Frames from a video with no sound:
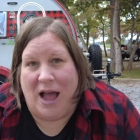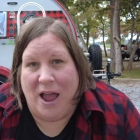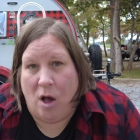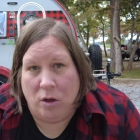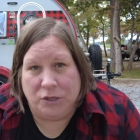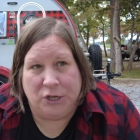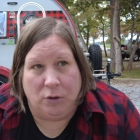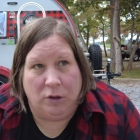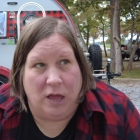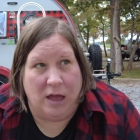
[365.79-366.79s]
I
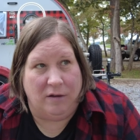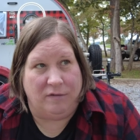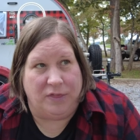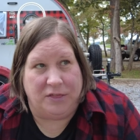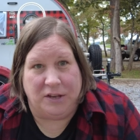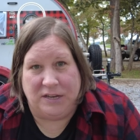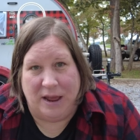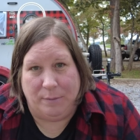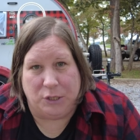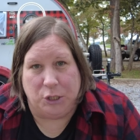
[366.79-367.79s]
also love that the
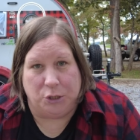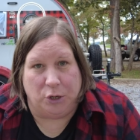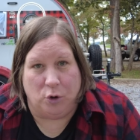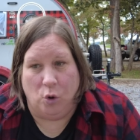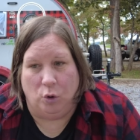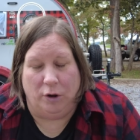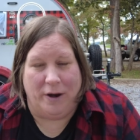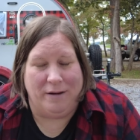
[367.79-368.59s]
temperatures are cooler.